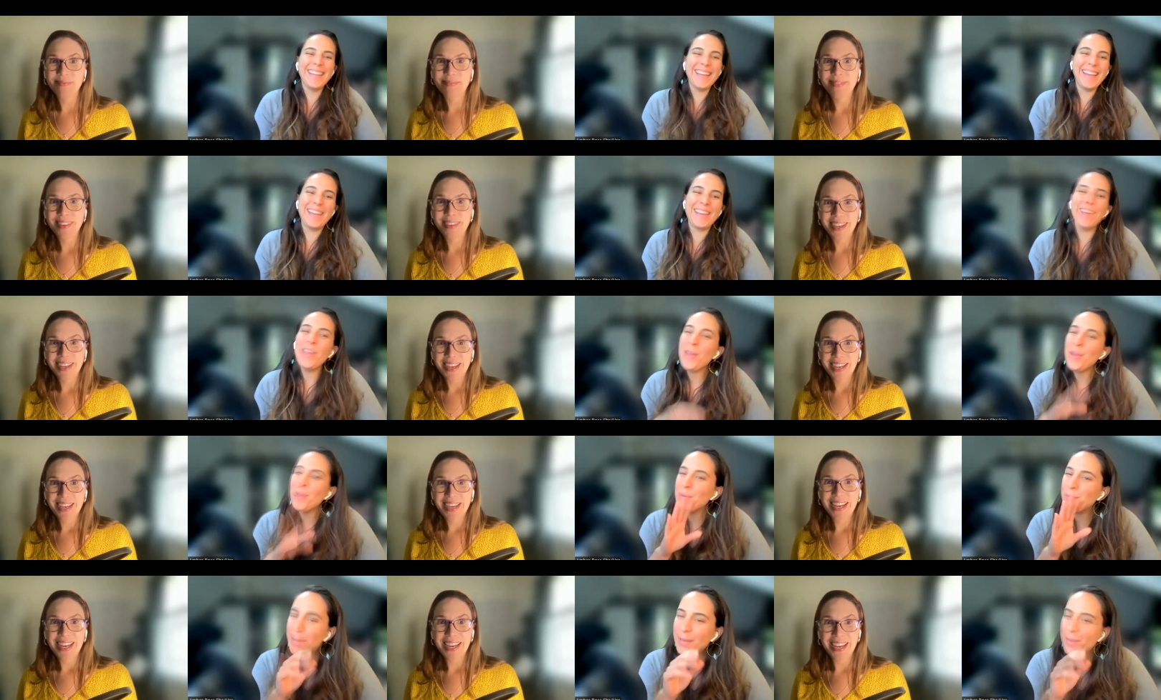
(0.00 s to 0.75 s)
Speaker 1: like
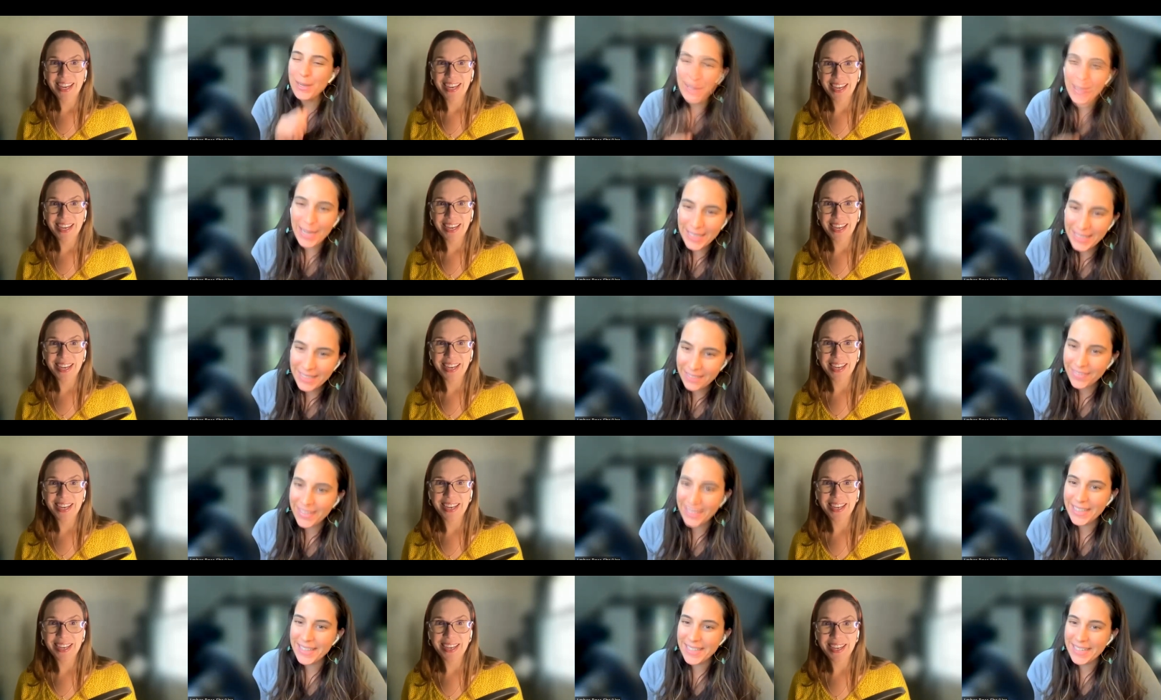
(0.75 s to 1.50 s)
we are not
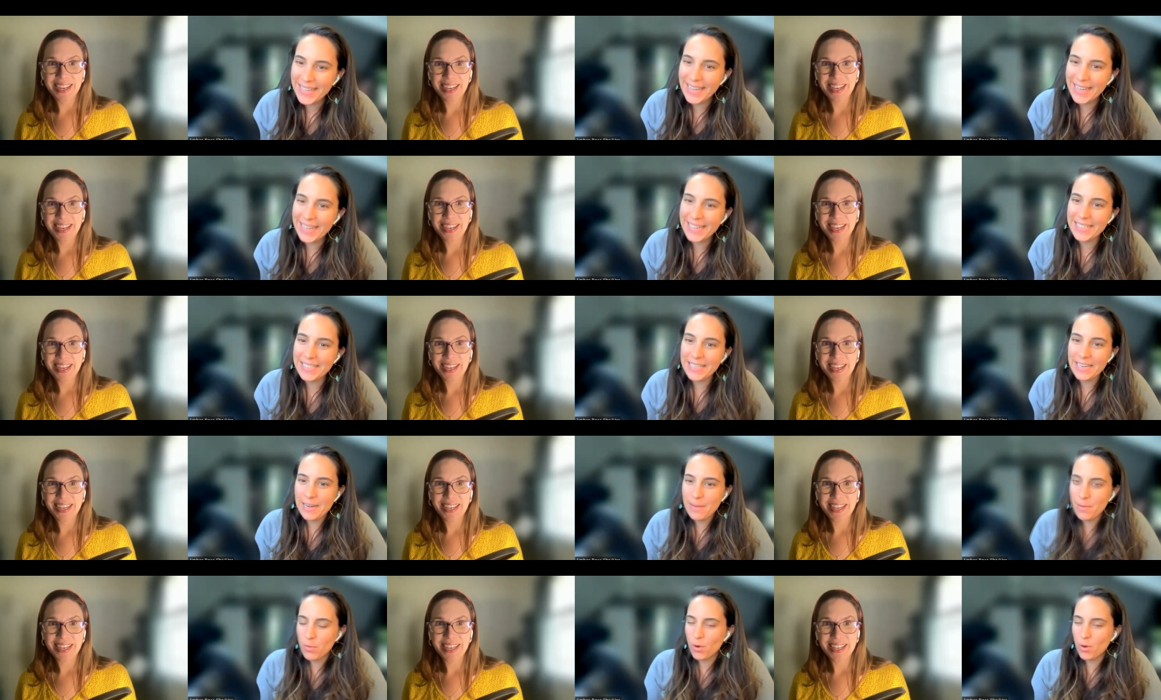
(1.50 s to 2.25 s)
living in the 90s
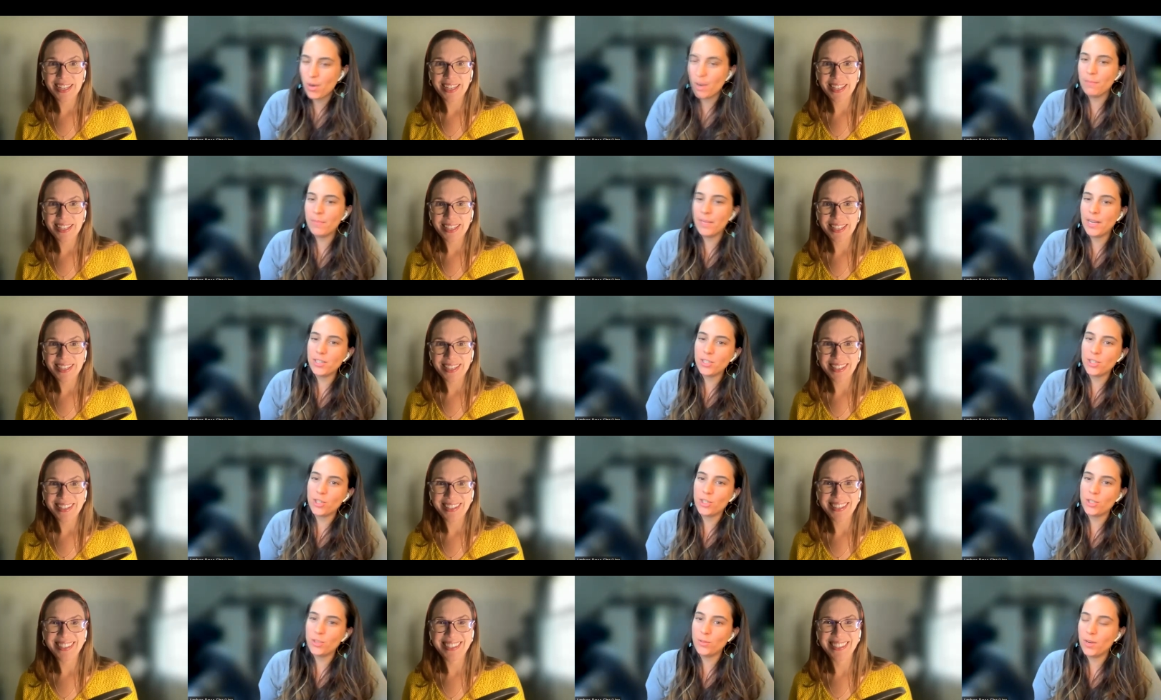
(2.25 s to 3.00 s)
anymore
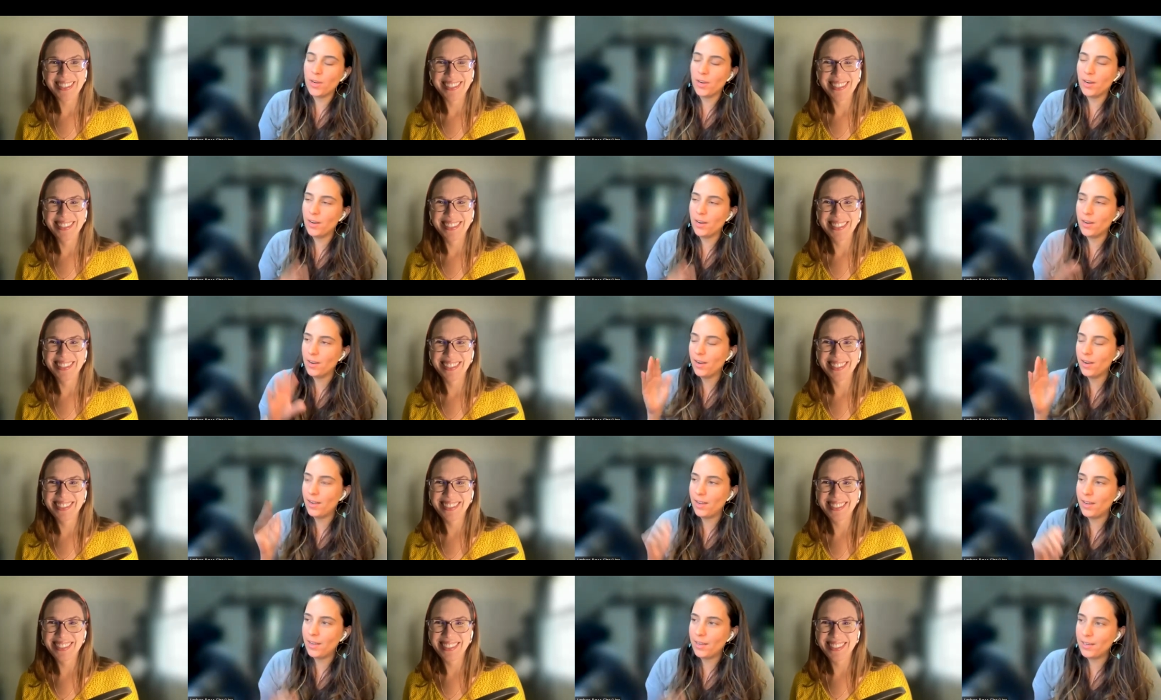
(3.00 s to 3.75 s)
much to our
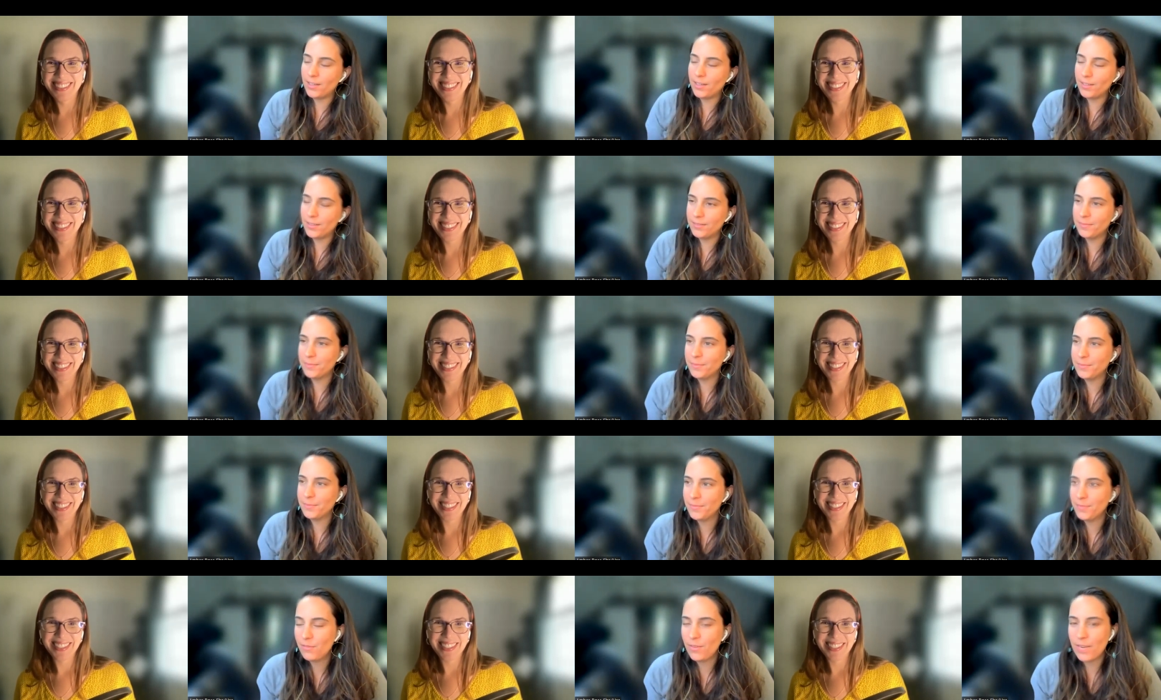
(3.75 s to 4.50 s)
uh
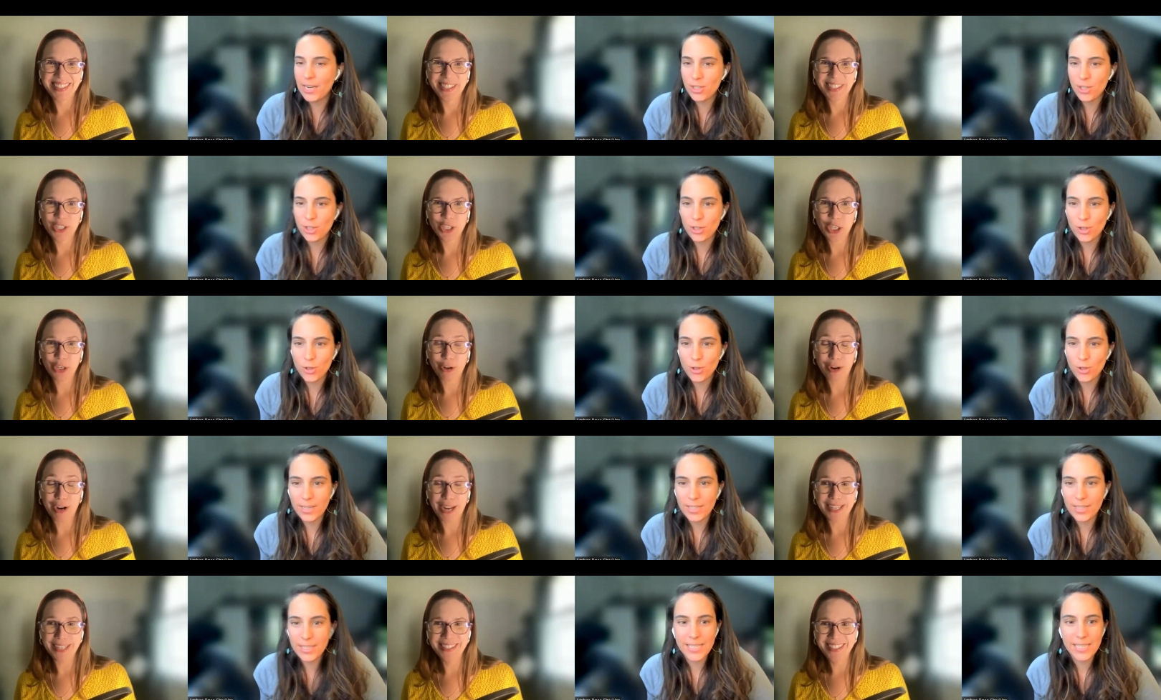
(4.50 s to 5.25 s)
fashion Chagrin.
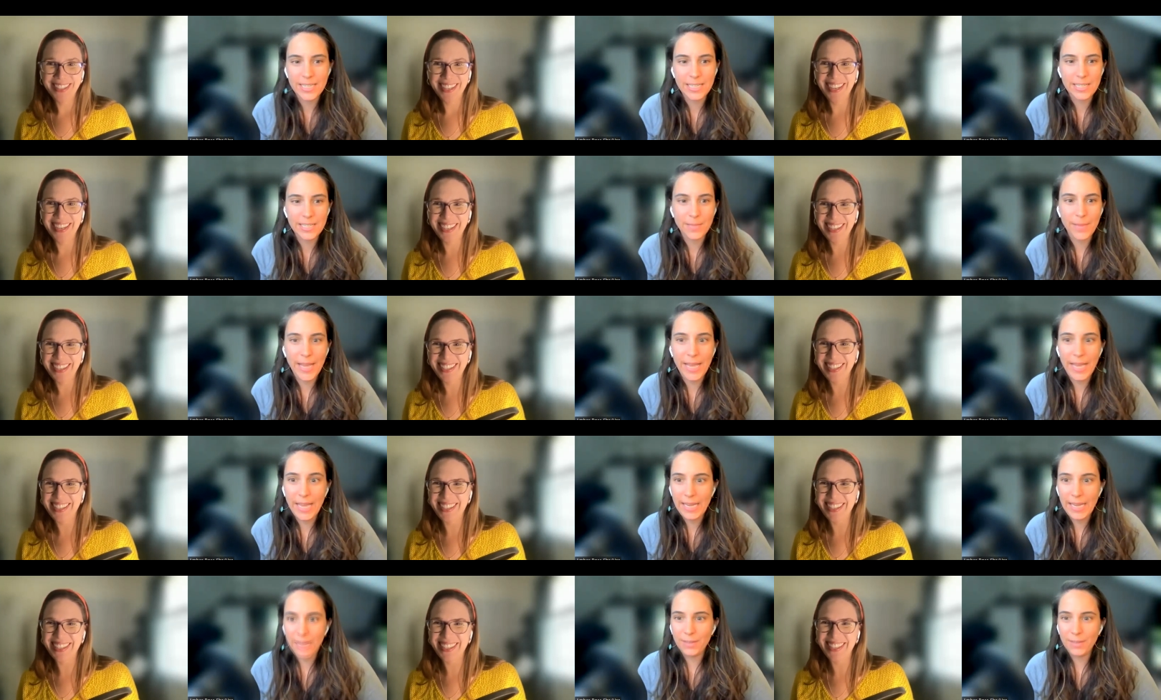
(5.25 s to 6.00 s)
trends
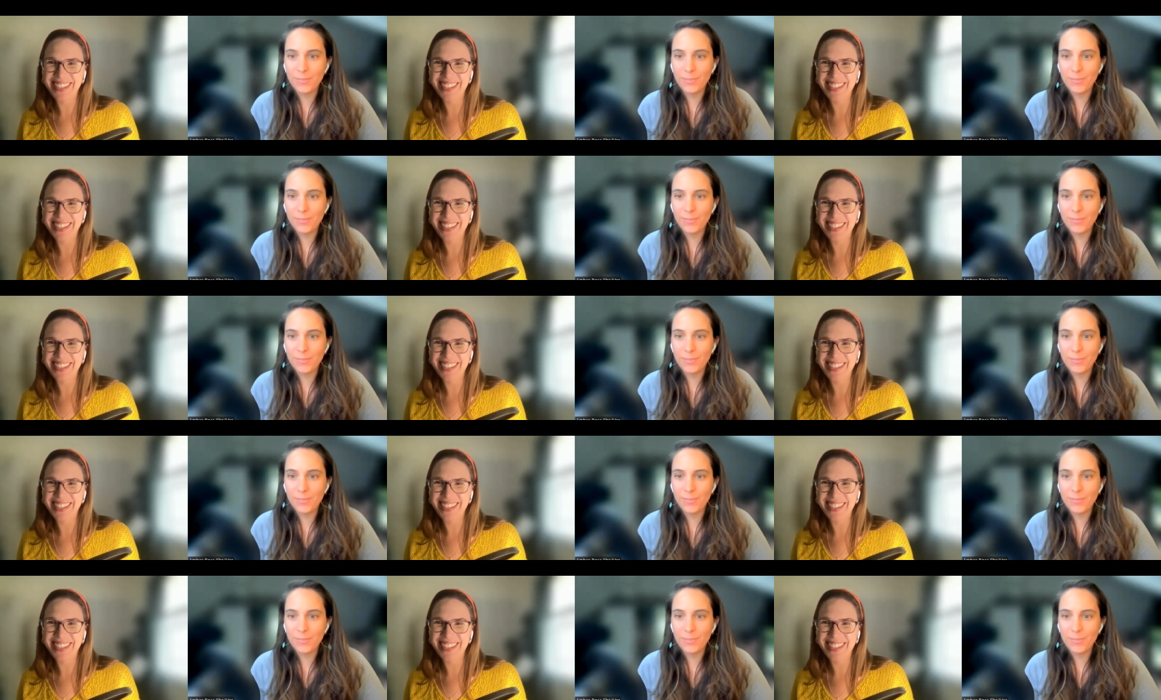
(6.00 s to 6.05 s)
dismay,